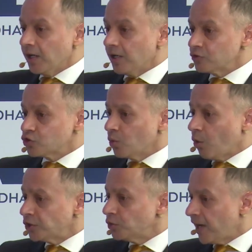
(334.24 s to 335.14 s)
So
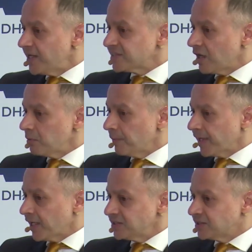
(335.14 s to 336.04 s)
what Dubai Islamic
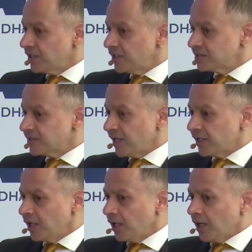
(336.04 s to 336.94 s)
Bank has done is
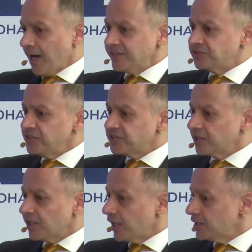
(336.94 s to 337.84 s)
that as
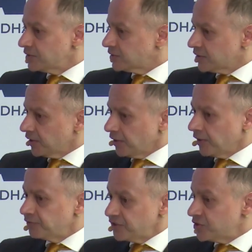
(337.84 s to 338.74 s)
recent as
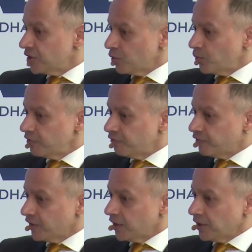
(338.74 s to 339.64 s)
this year, we've
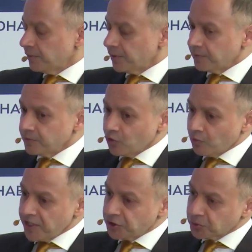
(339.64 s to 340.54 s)

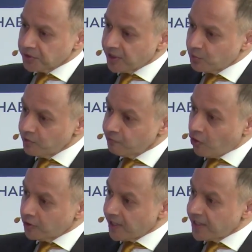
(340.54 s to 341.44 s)
made sure that we've
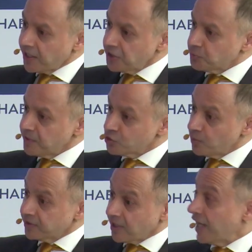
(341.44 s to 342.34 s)
got engagements
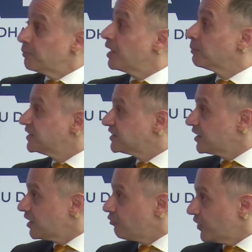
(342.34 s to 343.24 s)
with IBM
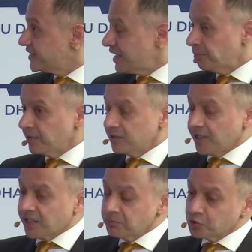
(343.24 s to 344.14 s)
Consulting, for example.
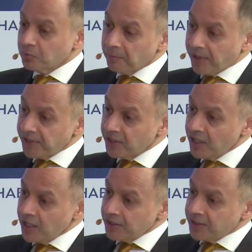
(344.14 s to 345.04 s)
That comes to my mind.
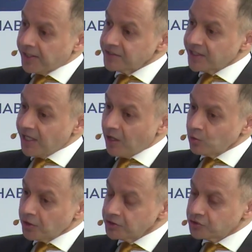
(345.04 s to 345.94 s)
That has
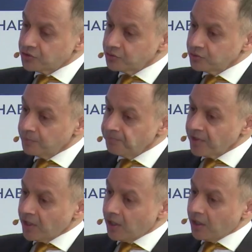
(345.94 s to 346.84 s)
allowed us to
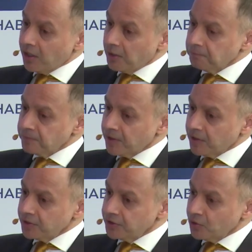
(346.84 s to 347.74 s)

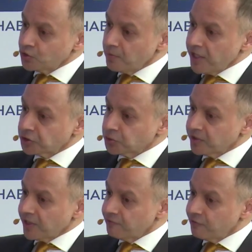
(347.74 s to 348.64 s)
to make sure
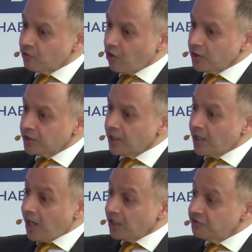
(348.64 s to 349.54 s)
that we've got
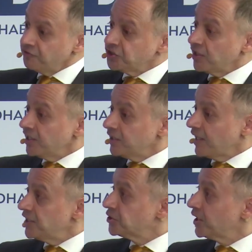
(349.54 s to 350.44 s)
artificially
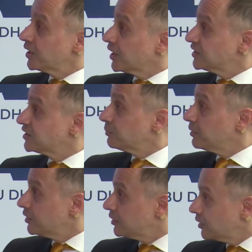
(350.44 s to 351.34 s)
intelligent
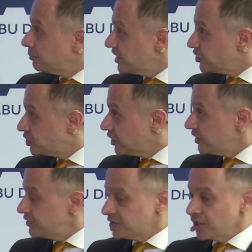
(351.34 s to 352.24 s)
customer-based
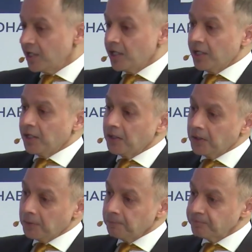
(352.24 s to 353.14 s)
journeys.
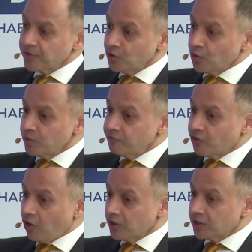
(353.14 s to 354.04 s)
We've
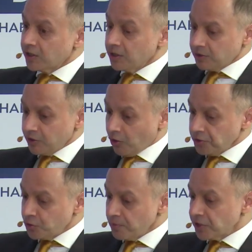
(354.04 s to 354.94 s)
got, in
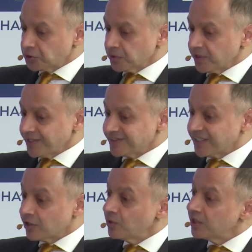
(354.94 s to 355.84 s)
order to make sure that
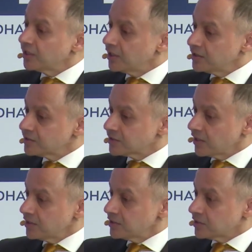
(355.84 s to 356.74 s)
security
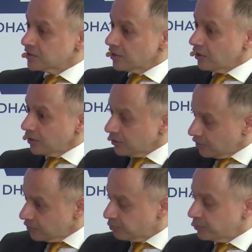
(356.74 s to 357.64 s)
is
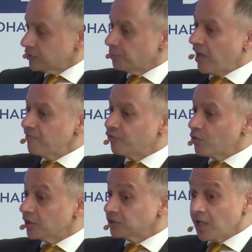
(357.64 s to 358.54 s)
the prime
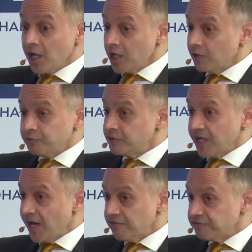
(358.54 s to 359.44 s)
focus, we
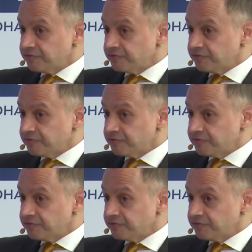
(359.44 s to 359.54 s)
have,